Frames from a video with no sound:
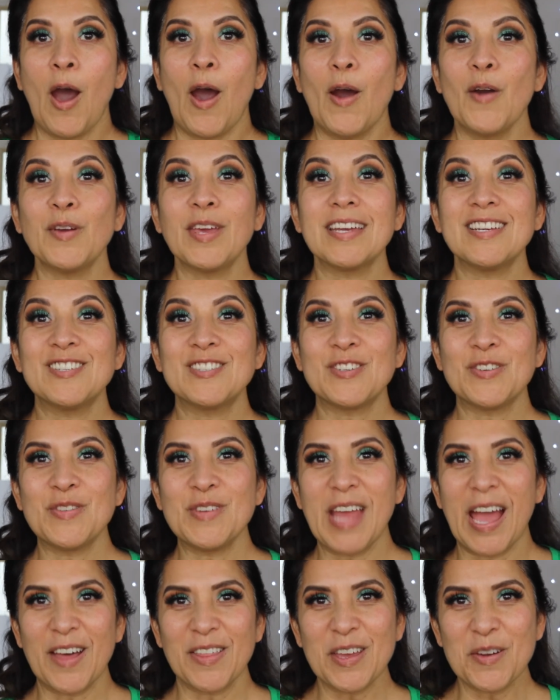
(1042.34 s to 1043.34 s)
Okay, so
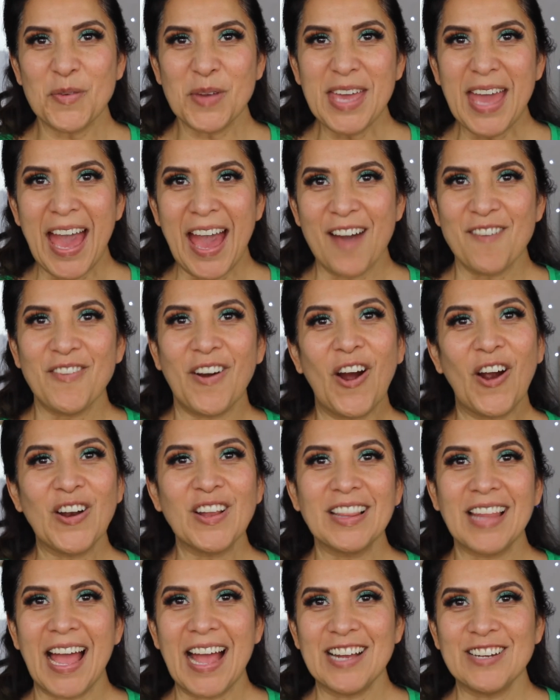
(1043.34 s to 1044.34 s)
now that we have
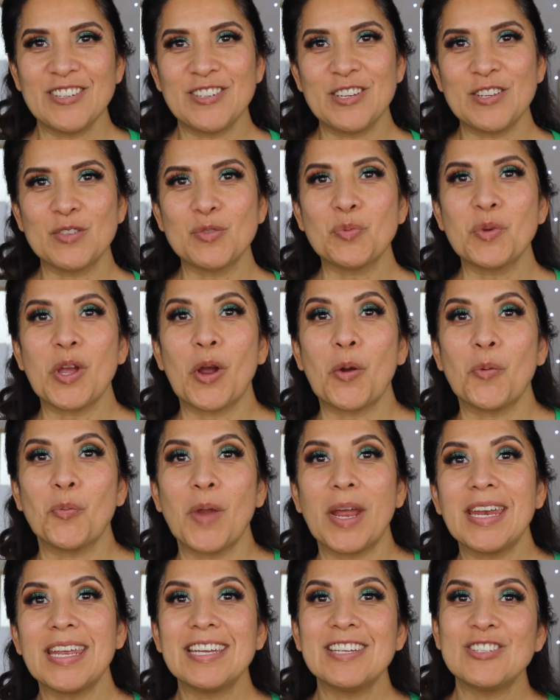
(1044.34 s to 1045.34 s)
our lashes, we are
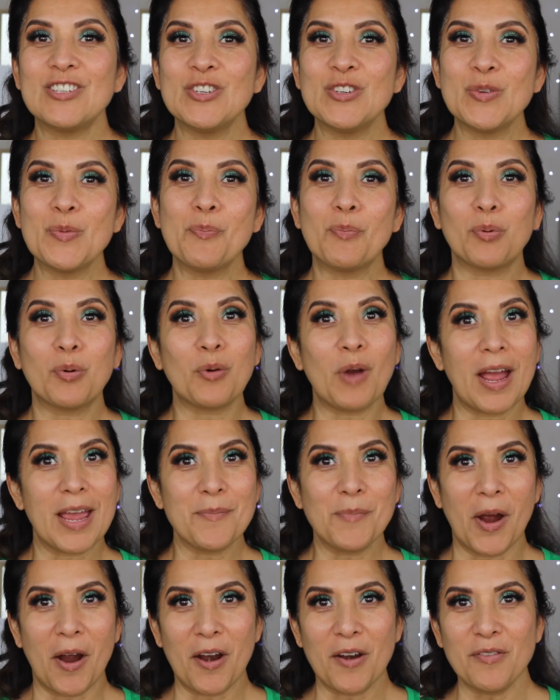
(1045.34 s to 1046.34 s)
ready to
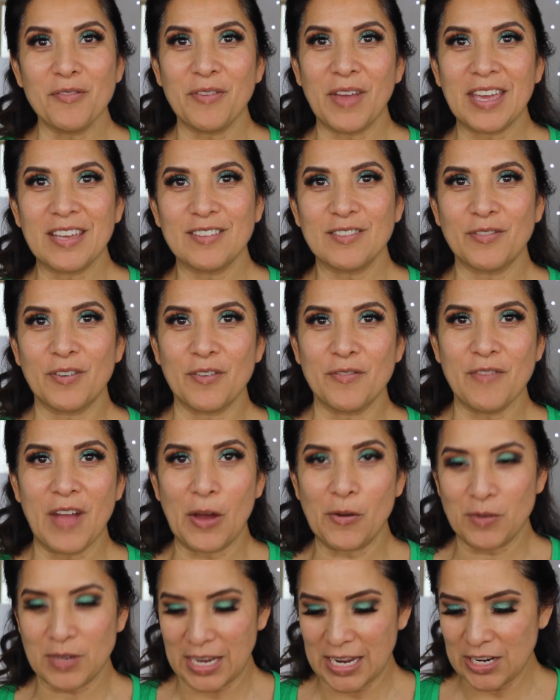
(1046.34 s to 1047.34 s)
prime our face for
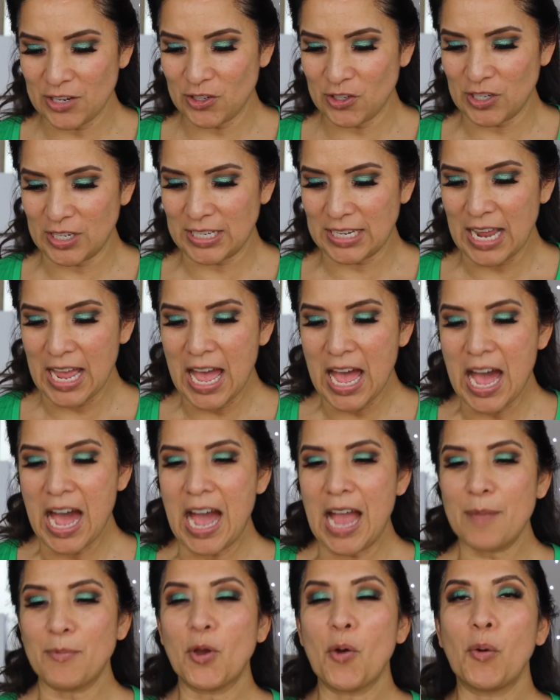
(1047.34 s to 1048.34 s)
foundation.
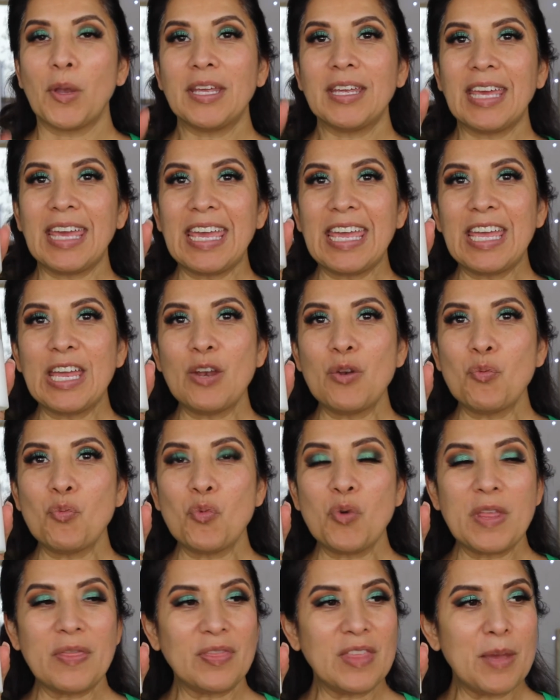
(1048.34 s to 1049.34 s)
I'm going in
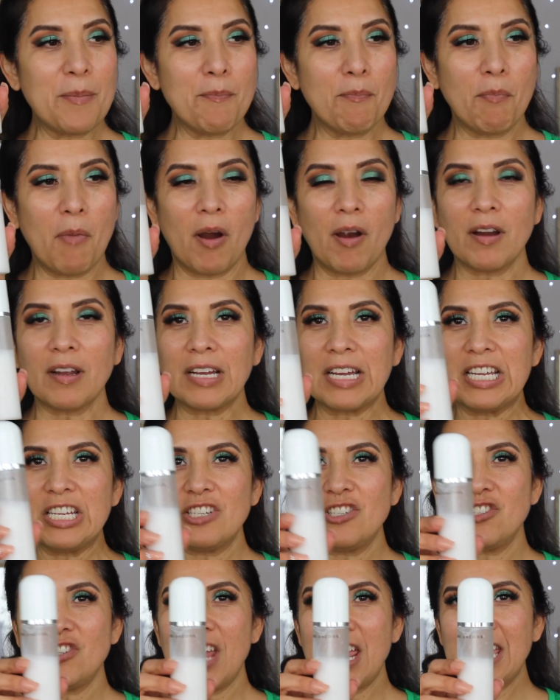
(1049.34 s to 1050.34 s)
with the Marc
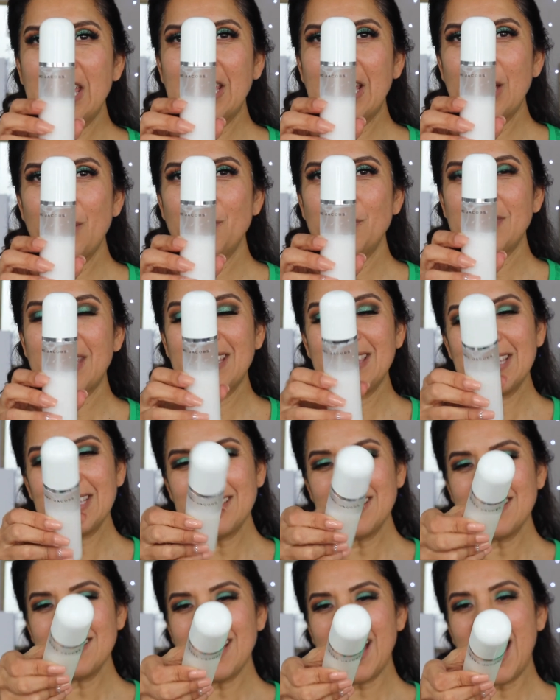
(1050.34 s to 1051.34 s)
Jacobs, and
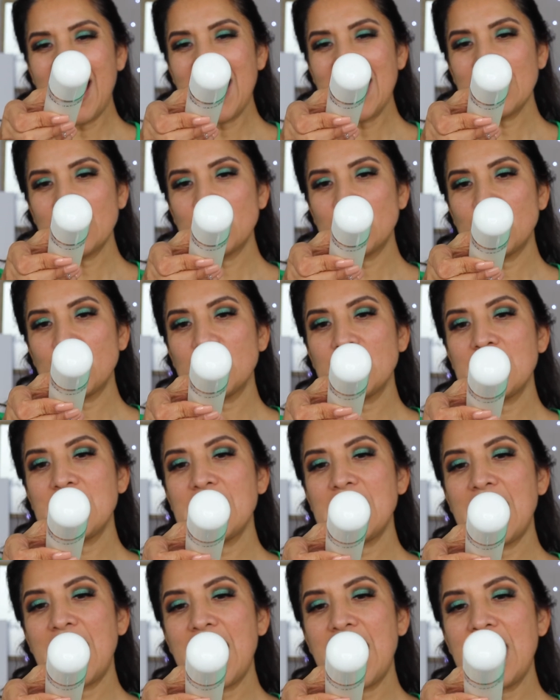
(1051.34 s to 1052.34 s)
this is
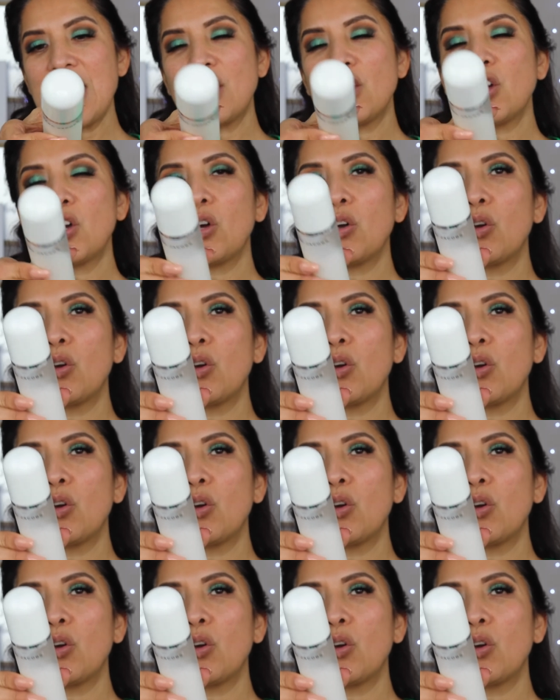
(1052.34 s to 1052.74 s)
actually a,